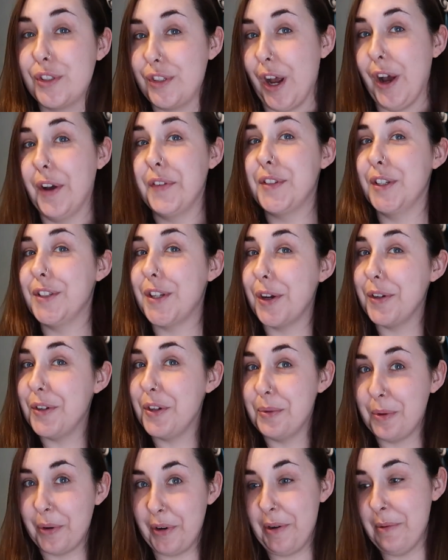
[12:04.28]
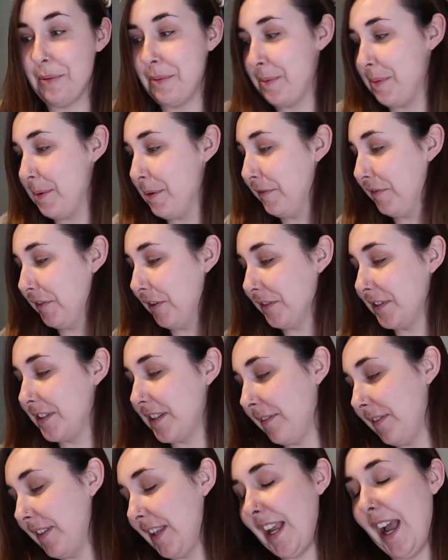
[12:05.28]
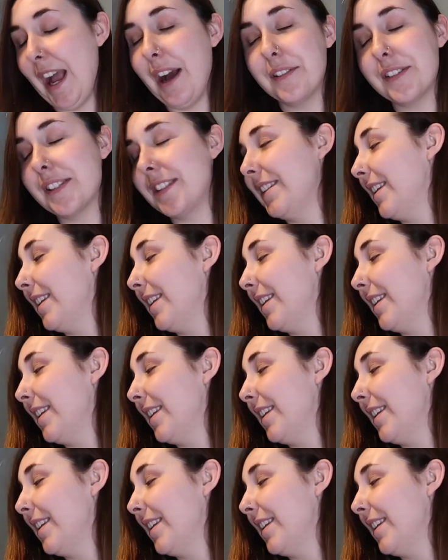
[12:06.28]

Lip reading: stuff, so don't you worry, we'll be moving on to something else